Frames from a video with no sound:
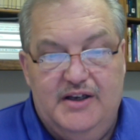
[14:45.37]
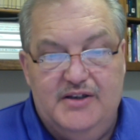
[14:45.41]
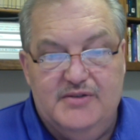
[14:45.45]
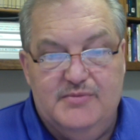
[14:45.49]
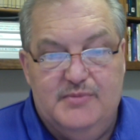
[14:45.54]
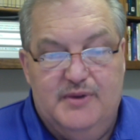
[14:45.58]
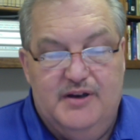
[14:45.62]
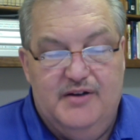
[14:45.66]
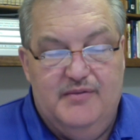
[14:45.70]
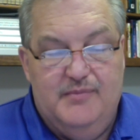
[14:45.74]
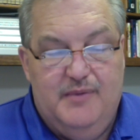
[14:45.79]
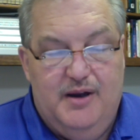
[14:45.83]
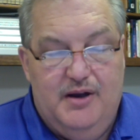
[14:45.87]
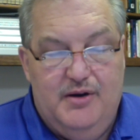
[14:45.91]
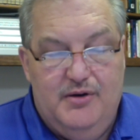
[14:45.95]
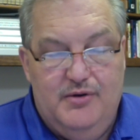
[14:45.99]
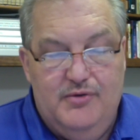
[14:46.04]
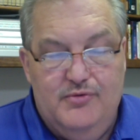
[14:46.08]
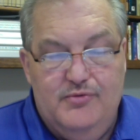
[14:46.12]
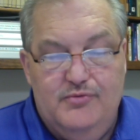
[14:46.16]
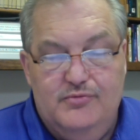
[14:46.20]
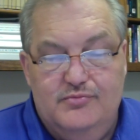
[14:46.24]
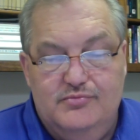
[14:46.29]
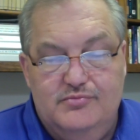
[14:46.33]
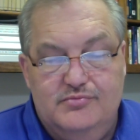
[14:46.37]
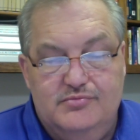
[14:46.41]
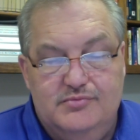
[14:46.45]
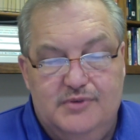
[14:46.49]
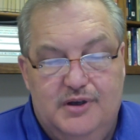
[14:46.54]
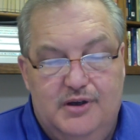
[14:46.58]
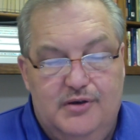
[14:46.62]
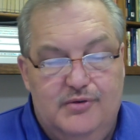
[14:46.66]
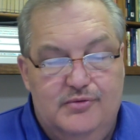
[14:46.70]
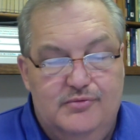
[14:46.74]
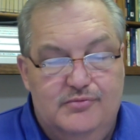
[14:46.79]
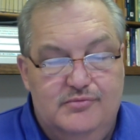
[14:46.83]
has been of my
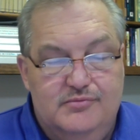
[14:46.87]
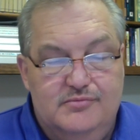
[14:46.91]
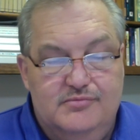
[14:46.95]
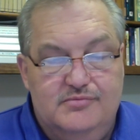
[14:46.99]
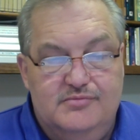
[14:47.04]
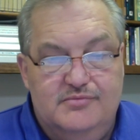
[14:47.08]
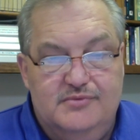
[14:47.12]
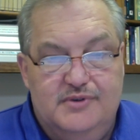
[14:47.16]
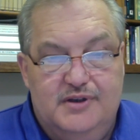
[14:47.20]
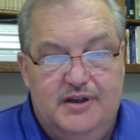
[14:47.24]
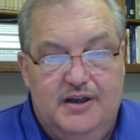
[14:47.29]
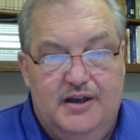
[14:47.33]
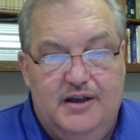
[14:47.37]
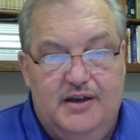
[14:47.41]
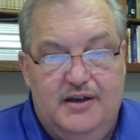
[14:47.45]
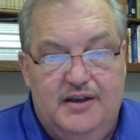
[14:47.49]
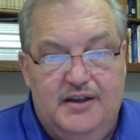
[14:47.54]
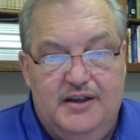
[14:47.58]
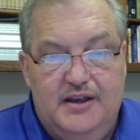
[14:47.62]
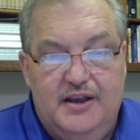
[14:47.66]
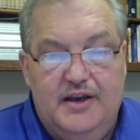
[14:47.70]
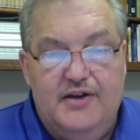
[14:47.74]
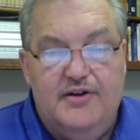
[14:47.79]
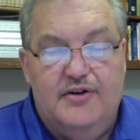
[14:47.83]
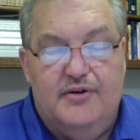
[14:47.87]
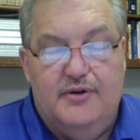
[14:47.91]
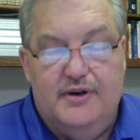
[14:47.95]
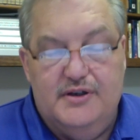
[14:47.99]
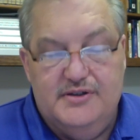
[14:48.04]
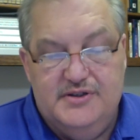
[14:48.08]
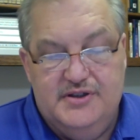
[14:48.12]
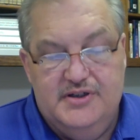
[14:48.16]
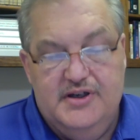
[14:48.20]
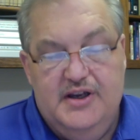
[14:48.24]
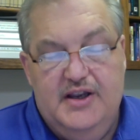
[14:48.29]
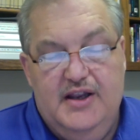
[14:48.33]
own
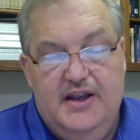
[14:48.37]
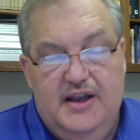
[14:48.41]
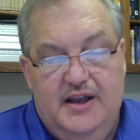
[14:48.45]
ignorance,